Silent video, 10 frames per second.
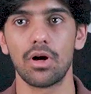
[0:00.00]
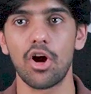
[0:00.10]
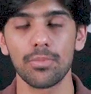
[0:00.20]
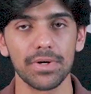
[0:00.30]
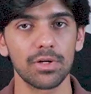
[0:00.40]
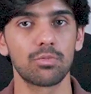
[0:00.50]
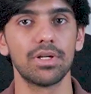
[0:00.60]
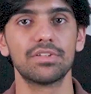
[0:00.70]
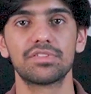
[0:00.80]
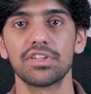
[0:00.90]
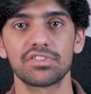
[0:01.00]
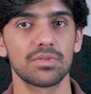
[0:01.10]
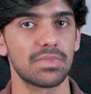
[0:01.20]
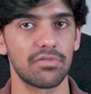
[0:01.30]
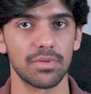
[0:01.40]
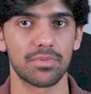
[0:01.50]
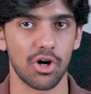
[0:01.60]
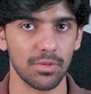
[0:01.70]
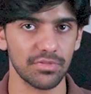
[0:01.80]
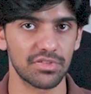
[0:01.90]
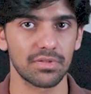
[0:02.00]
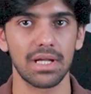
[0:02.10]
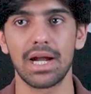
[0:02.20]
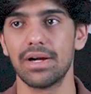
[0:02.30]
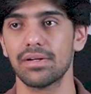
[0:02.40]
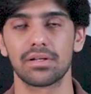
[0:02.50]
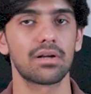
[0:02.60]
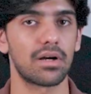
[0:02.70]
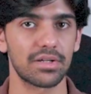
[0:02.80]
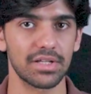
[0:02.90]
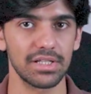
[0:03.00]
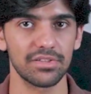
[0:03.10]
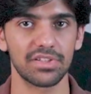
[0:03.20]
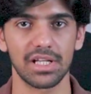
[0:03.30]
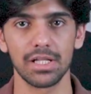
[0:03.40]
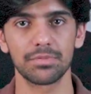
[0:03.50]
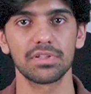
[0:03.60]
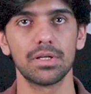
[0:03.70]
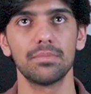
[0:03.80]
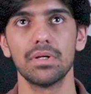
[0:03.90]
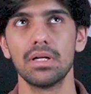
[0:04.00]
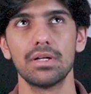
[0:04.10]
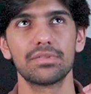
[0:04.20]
operate with system-level prompts and guardrails that helps them